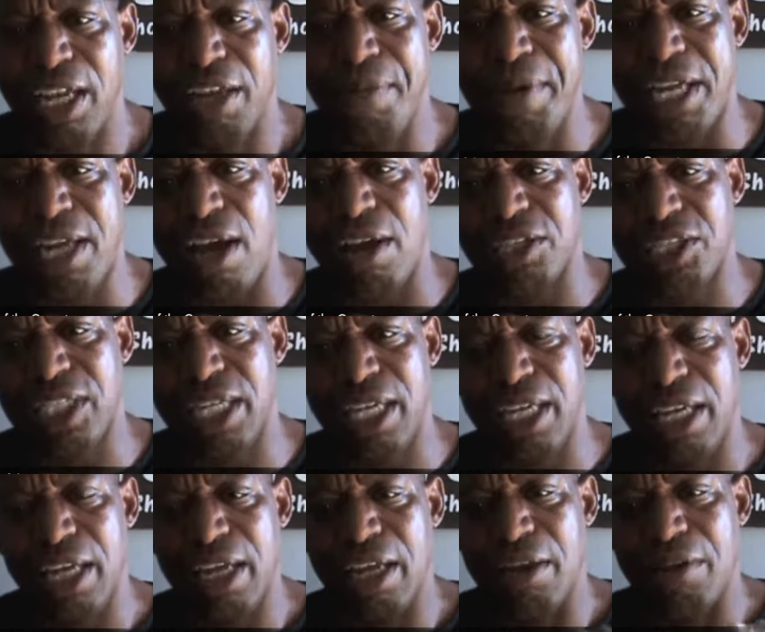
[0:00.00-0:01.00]
Because,
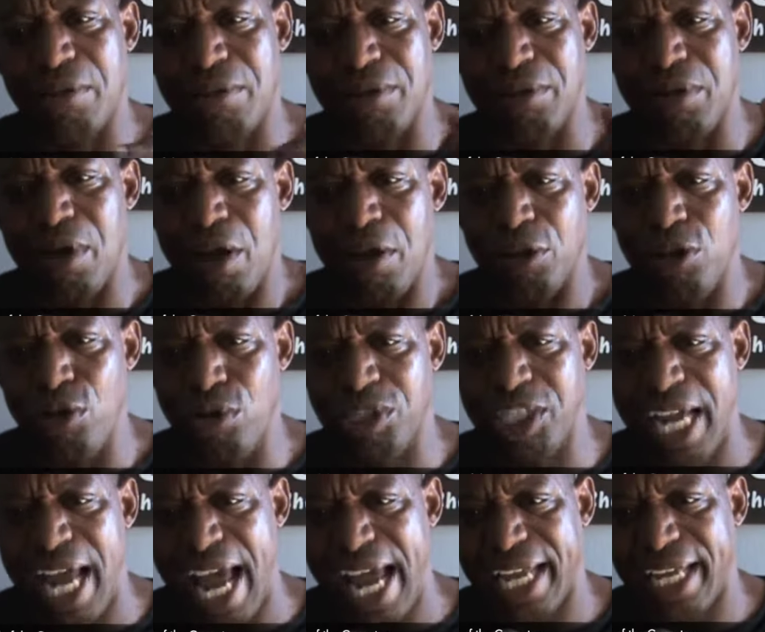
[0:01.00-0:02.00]
see, New
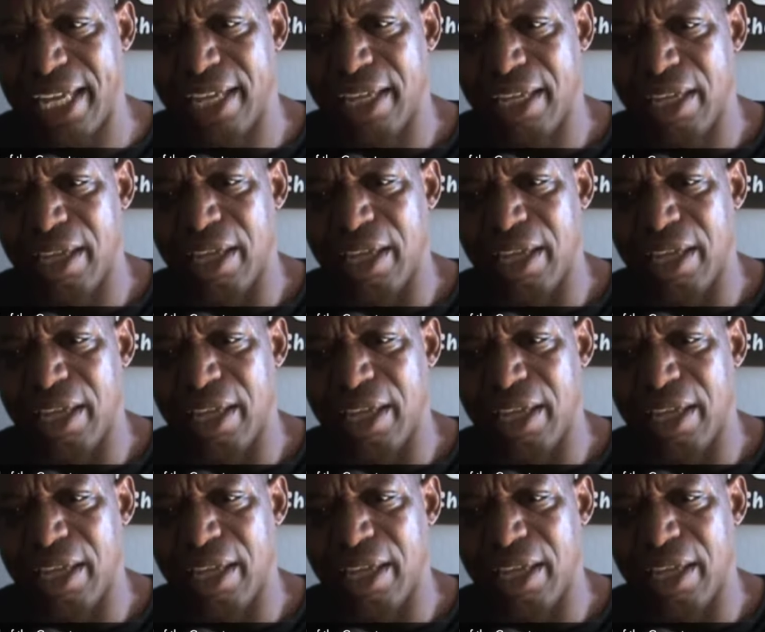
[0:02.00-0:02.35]
Jack